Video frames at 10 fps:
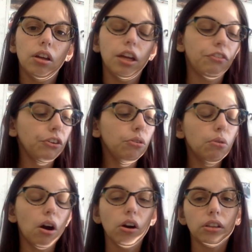if
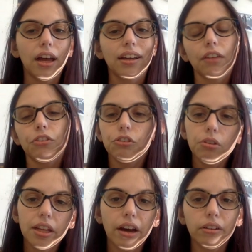you are like, if you do
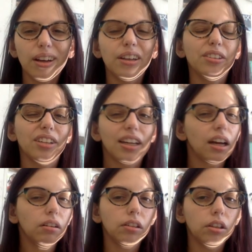the outline and you're like,
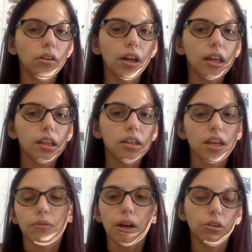I really don't like this,
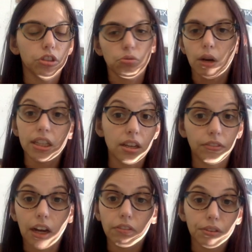I'd rather just write stuff
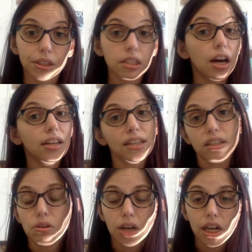down from the slides,
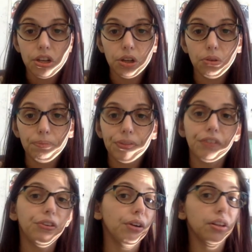that's okay too.
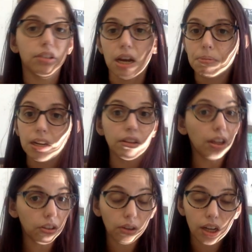If you'd rather type it out,
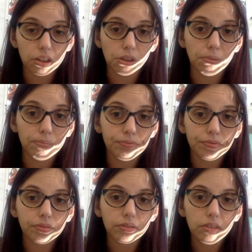that's okay too.
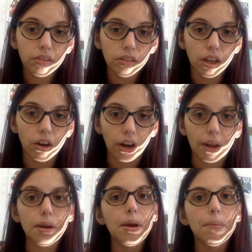
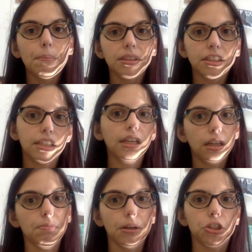Okay, but just taking
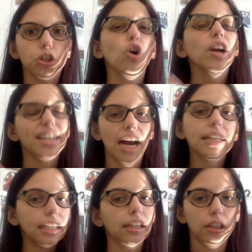a picture or not
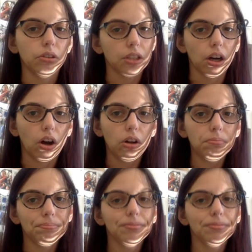taking notes at all